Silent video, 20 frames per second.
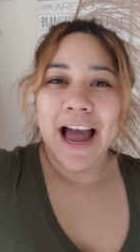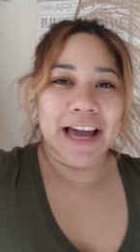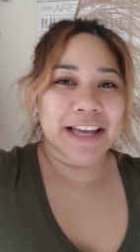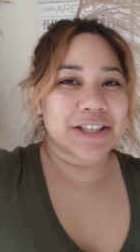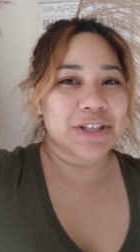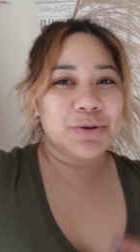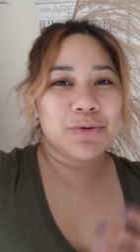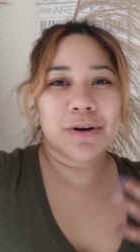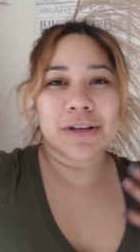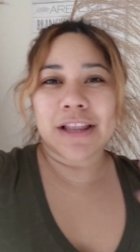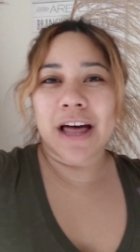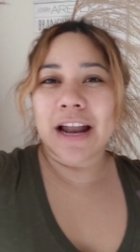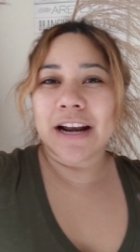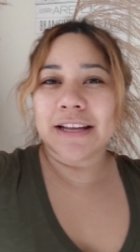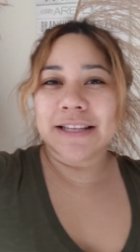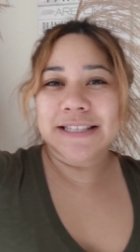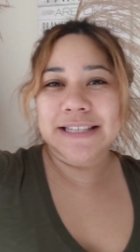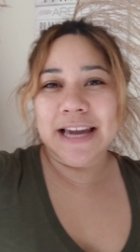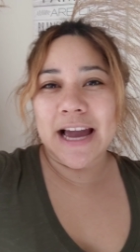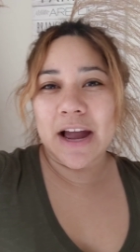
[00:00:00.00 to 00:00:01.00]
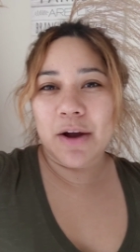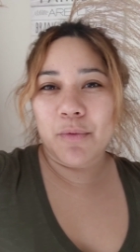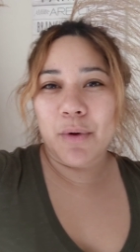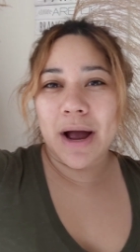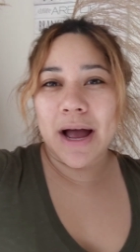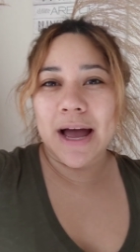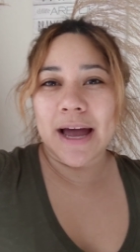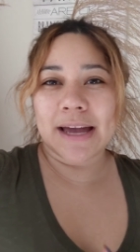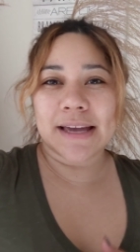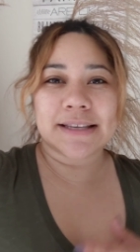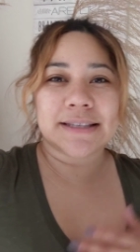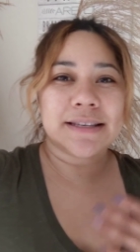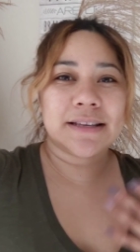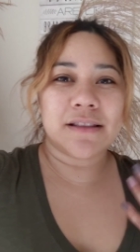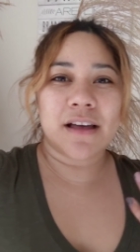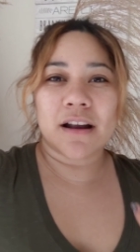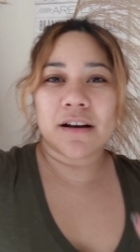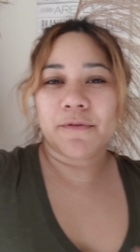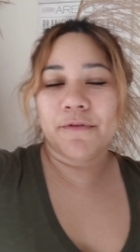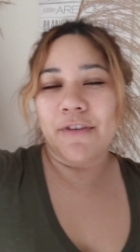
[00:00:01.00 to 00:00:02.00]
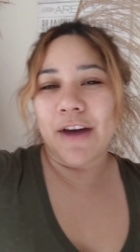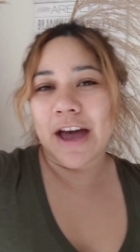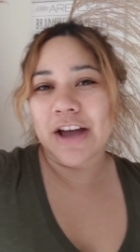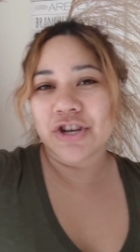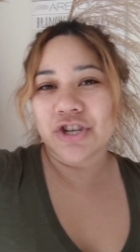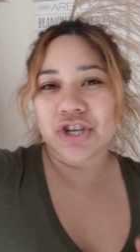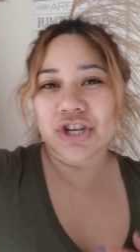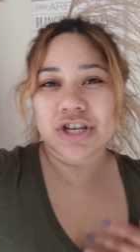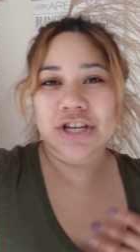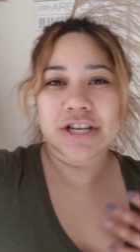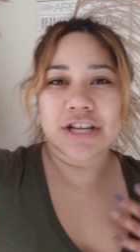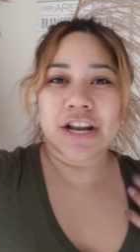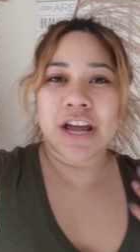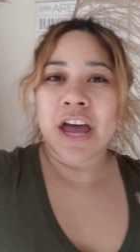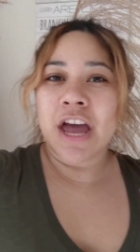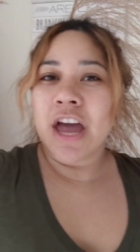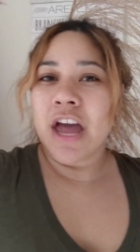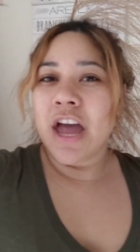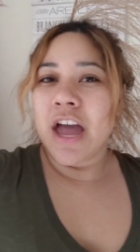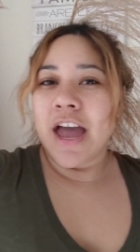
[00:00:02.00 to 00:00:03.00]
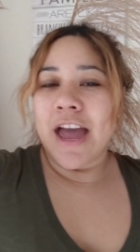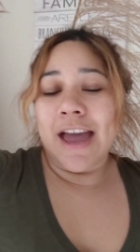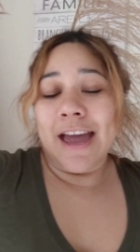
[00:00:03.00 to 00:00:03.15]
I do a lot of DIYs, a lot of fashion,